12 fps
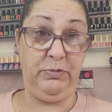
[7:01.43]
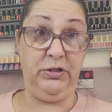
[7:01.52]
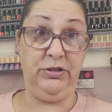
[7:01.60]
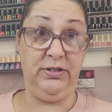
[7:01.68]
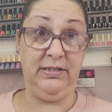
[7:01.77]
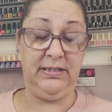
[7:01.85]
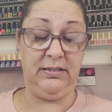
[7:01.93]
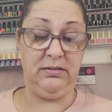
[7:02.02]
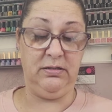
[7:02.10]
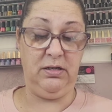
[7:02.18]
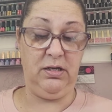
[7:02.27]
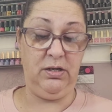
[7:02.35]
purchase,
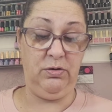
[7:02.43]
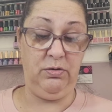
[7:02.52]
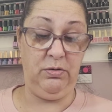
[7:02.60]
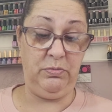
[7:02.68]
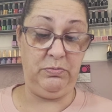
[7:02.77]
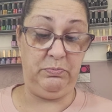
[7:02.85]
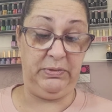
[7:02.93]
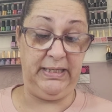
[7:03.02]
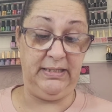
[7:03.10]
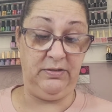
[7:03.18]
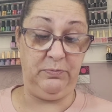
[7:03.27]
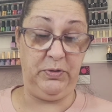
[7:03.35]

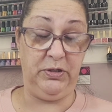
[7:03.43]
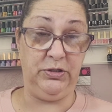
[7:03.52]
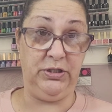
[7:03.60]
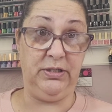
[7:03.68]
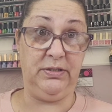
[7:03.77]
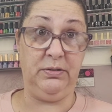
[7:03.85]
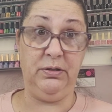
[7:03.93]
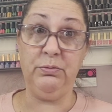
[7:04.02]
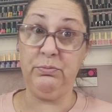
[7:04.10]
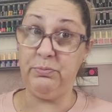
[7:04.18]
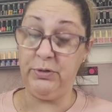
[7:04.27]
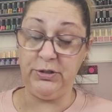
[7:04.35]
place of purchase,
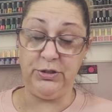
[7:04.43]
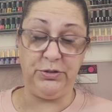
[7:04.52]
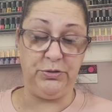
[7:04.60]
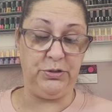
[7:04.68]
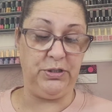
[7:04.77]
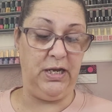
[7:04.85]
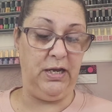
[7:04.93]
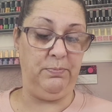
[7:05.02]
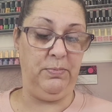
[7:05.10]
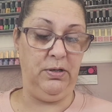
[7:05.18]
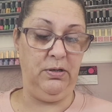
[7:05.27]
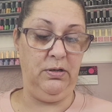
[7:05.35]
purchaser's
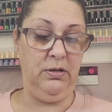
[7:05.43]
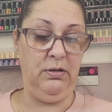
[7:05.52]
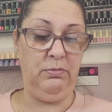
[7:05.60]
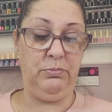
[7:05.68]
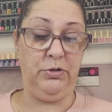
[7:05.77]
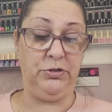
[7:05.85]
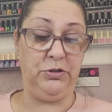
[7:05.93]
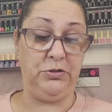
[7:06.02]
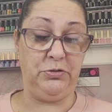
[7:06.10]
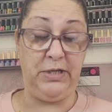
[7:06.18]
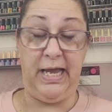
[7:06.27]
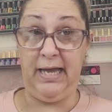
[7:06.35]
name,
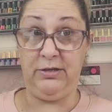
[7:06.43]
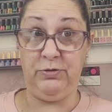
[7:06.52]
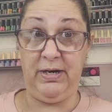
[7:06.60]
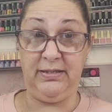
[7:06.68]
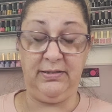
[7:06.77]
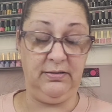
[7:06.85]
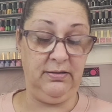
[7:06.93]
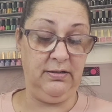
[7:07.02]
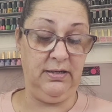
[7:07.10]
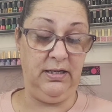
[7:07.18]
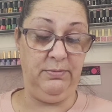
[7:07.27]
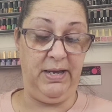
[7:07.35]
purchaser's address,
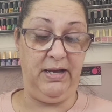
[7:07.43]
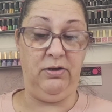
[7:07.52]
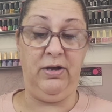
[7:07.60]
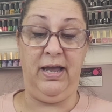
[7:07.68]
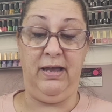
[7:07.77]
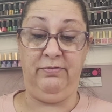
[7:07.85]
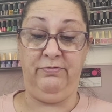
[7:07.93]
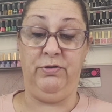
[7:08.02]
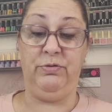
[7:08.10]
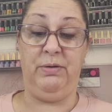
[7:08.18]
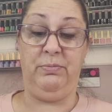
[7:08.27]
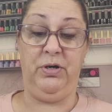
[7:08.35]
email, and
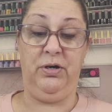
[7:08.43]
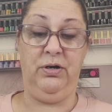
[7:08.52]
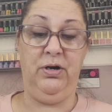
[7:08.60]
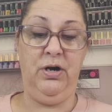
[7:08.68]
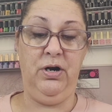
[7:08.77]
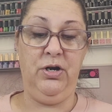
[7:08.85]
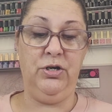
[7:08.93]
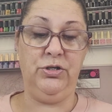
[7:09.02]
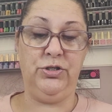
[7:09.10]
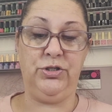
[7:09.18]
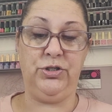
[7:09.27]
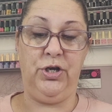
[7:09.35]
phone number.
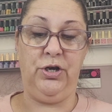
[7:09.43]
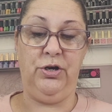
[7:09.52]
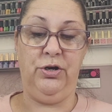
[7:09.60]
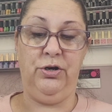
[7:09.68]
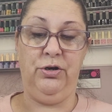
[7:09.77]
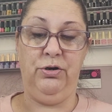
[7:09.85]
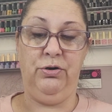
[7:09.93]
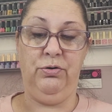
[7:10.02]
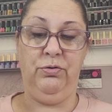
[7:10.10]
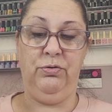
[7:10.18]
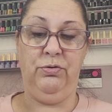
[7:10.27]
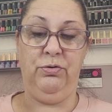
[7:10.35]

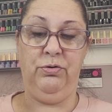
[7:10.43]
So